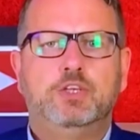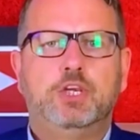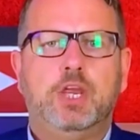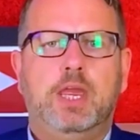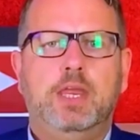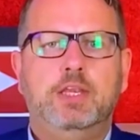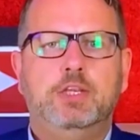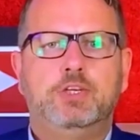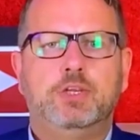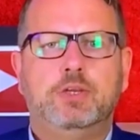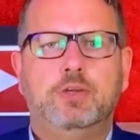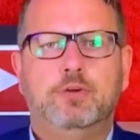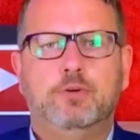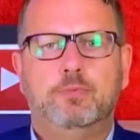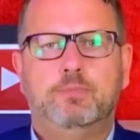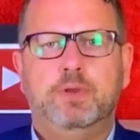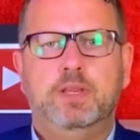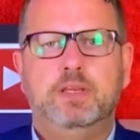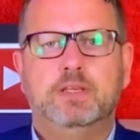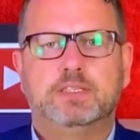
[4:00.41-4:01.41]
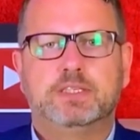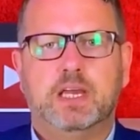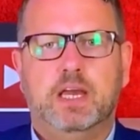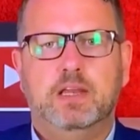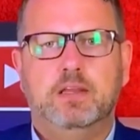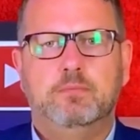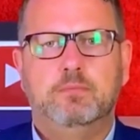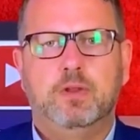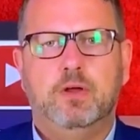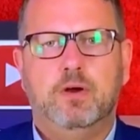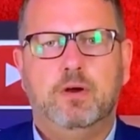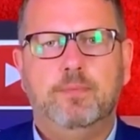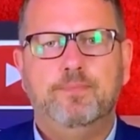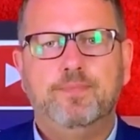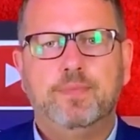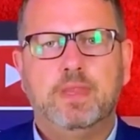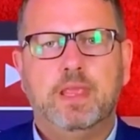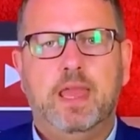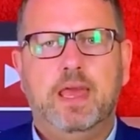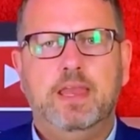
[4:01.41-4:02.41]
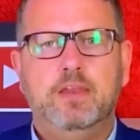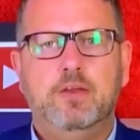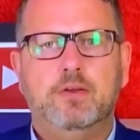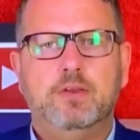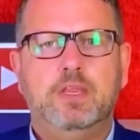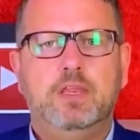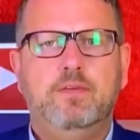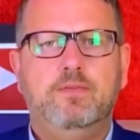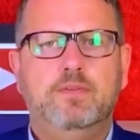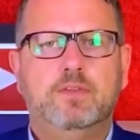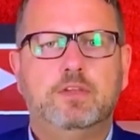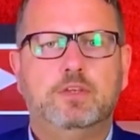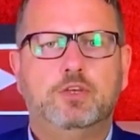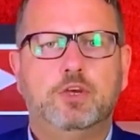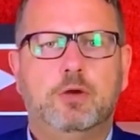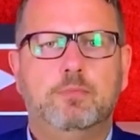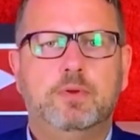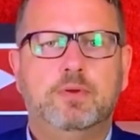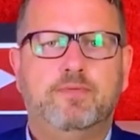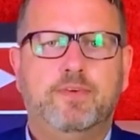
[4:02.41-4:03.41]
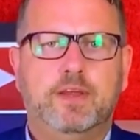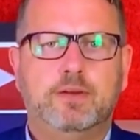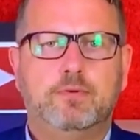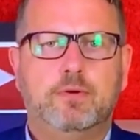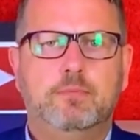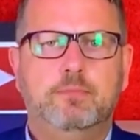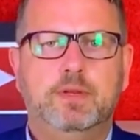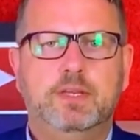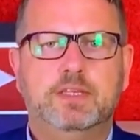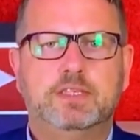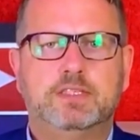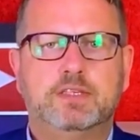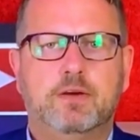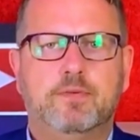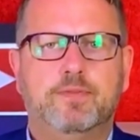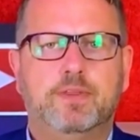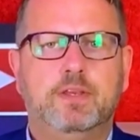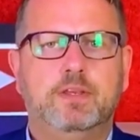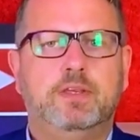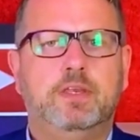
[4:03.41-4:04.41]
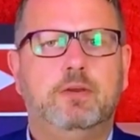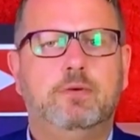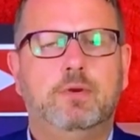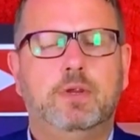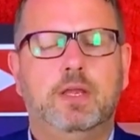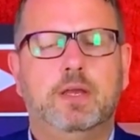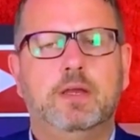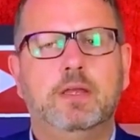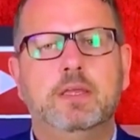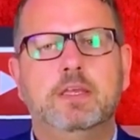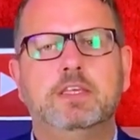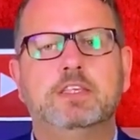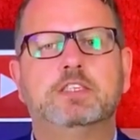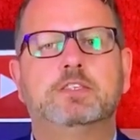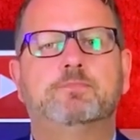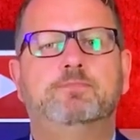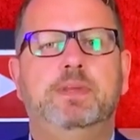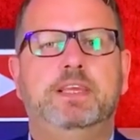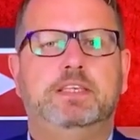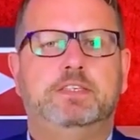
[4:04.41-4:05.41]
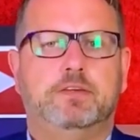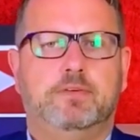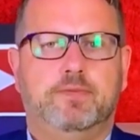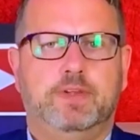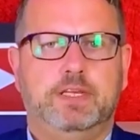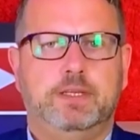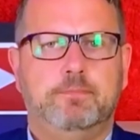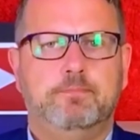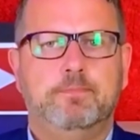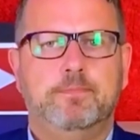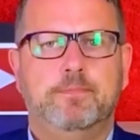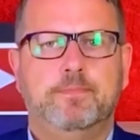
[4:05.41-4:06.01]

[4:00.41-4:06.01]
a change in European asylum law, and not even the German Federal Minister of the Interior speaks of it.